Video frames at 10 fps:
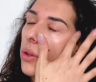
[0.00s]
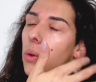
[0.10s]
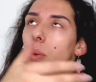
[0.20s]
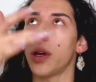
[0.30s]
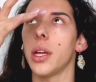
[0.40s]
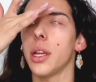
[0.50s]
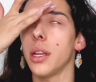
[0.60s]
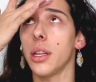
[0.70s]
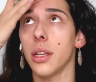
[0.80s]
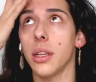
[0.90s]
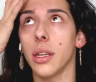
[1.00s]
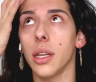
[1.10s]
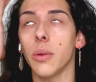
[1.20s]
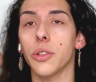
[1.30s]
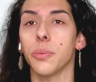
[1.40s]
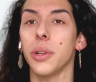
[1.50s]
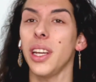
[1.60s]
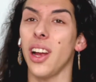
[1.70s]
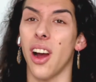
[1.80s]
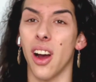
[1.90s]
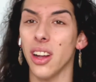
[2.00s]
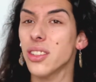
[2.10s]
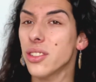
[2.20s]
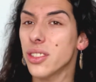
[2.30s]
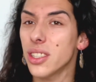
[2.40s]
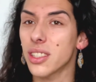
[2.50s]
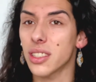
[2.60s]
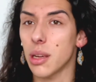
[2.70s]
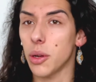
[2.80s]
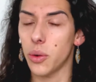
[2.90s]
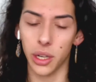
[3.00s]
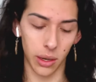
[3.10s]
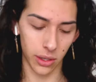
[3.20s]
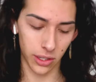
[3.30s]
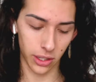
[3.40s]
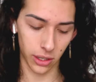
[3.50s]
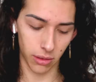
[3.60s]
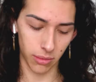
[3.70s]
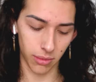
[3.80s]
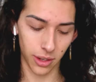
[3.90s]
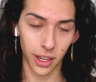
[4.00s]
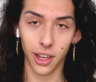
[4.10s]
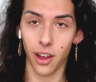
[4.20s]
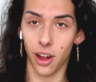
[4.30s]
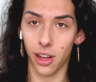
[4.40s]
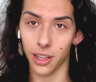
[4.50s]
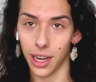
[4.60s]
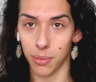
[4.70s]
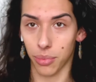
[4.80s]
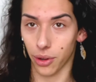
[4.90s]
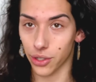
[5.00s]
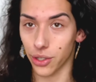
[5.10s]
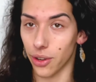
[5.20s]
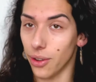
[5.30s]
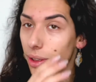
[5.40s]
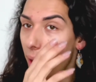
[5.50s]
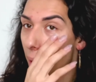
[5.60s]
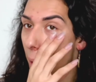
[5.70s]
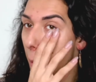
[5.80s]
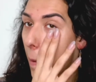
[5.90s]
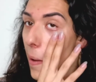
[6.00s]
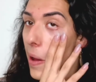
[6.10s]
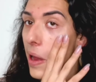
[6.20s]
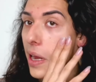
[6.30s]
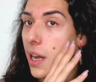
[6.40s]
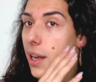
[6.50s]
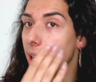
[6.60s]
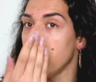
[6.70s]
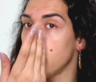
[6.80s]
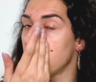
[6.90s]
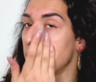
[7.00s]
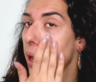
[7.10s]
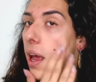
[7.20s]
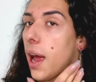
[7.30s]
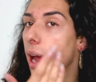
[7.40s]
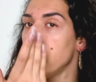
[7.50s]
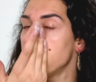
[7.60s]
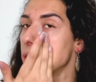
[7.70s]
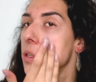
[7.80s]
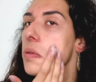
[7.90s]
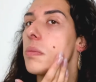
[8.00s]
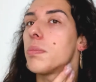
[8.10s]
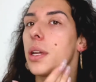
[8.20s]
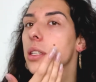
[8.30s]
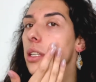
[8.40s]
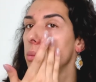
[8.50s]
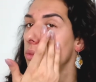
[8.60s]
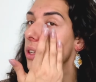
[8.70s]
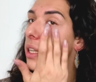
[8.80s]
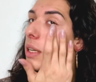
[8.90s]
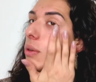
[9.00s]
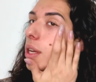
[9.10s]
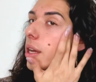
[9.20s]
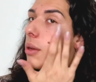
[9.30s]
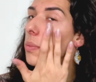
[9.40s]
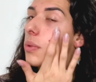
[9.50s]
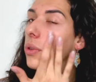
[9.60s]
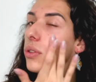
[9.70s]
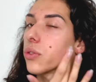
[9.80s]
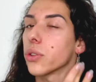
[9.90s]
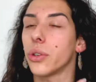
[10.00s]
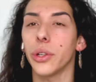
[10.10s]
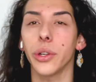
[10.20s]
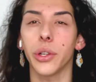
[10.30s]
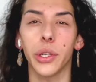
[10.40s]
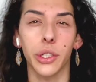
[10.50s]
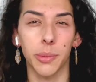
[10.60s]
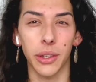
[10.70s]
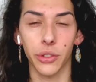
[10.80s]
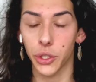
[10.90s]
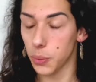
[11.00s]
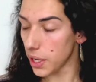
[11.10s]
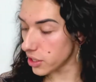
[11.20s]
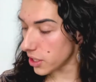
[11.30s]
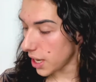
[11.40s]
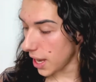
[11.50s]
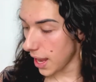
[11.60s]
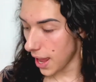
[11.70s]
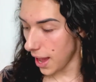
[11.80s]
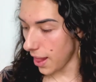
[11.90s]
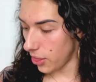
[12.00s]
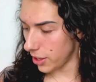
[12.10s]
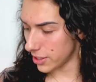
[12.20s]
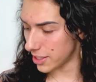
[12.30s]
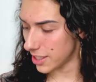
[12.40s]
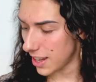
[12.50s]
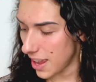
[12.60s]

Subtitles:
when it was pretty hot during the summer, when I was on holiday in Portugal, I had to pick something that would help control oil and also a bit of sweat. And this,